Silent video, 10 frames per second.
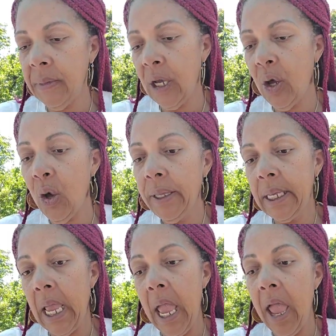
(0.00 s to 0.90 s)
My goal is
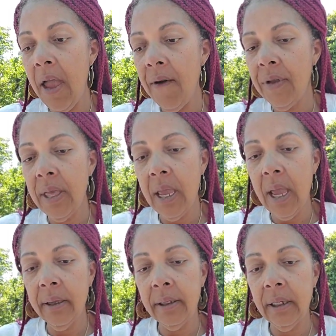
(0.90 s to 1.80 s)
to get everything
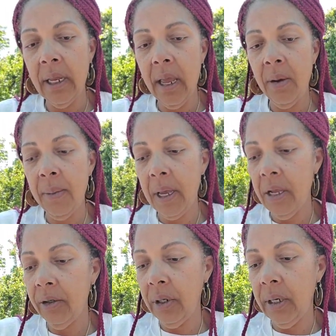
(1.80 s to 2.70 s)
out today. Oh my
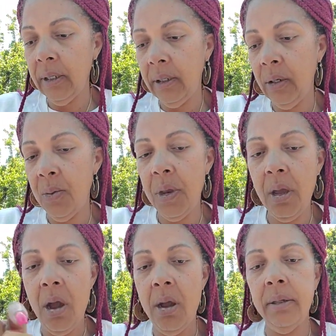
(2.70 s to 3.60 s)
gosh, you guys, there's so many
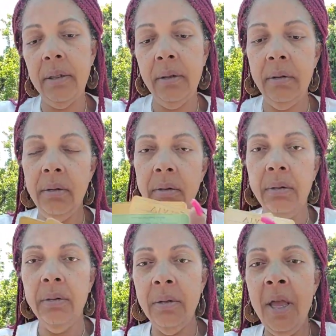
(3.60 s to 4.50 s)
cards.
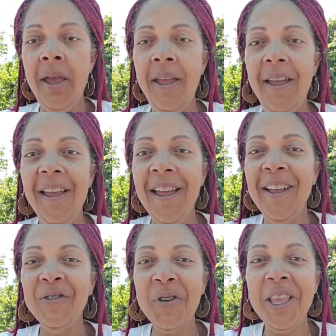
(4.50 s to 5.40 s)

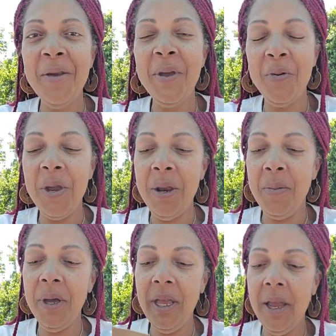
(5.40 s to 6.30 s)
Trying to get me to read a
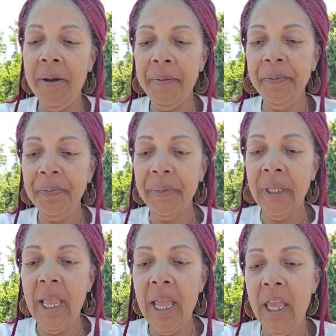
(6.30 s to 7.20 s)
book here.
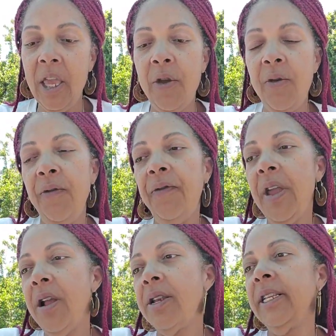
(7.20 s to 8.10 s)
Thank you.
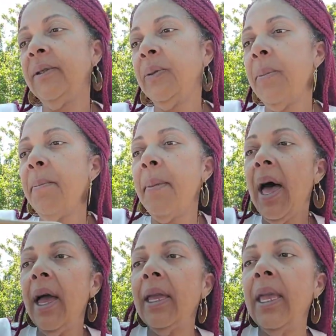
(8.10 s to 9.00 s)
Fairness, what
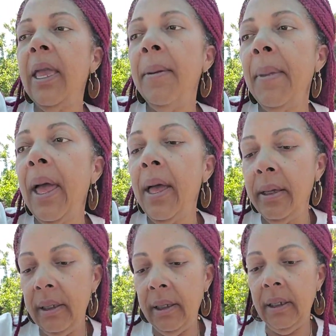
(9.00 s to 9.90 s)
came
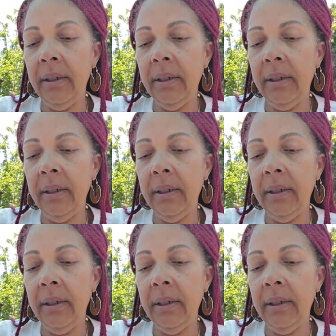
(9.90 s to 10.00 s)
out.